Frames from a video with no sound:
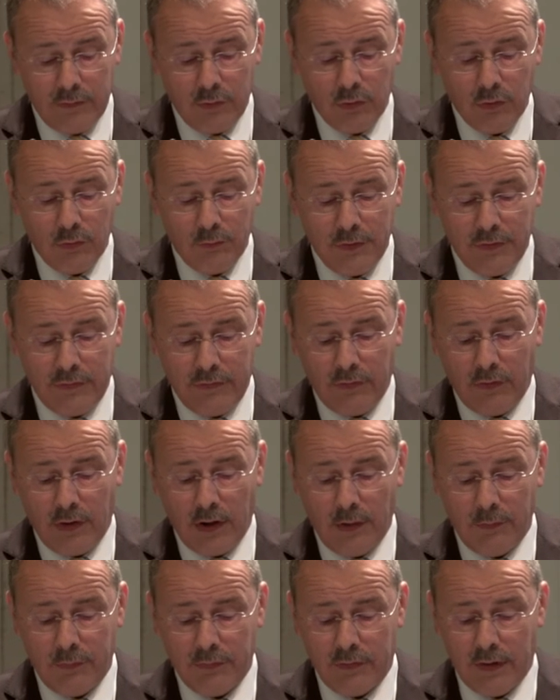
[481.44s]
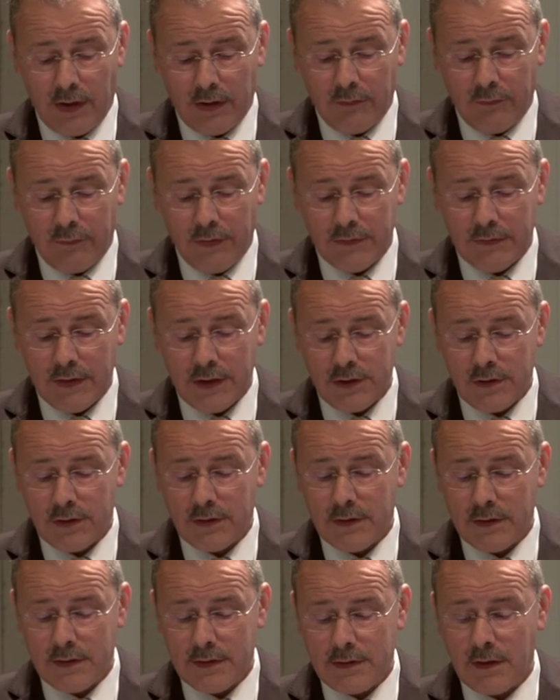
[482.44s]
term describes that
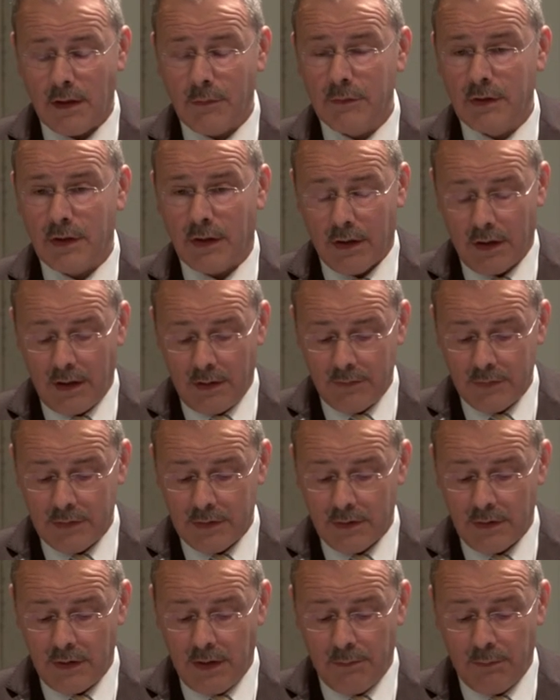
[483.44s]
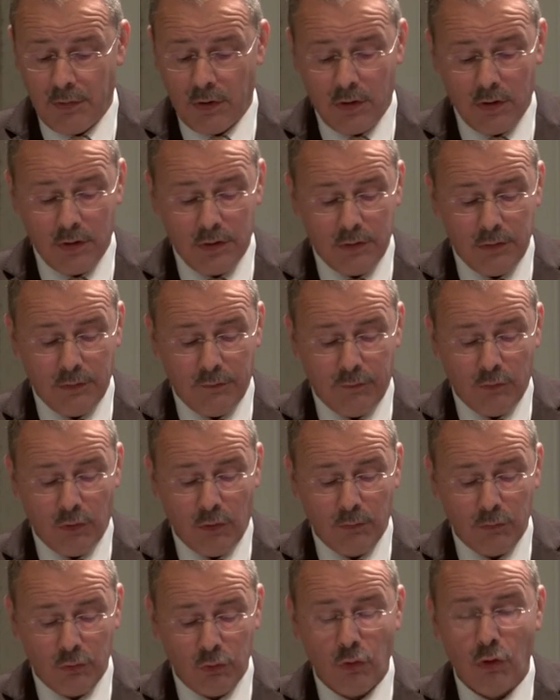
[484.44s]
physicians sometimes depart
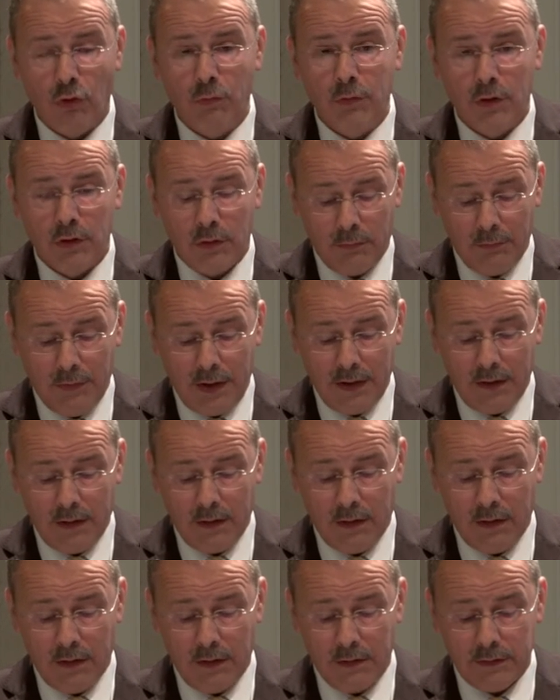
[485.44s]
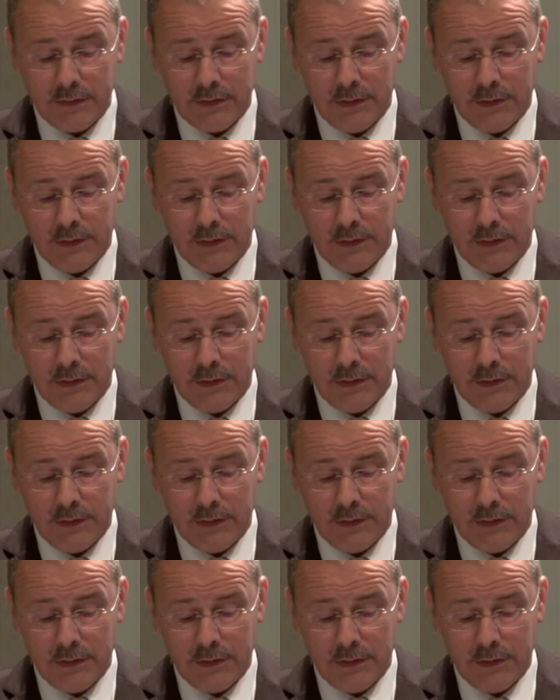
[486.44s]
from normal medical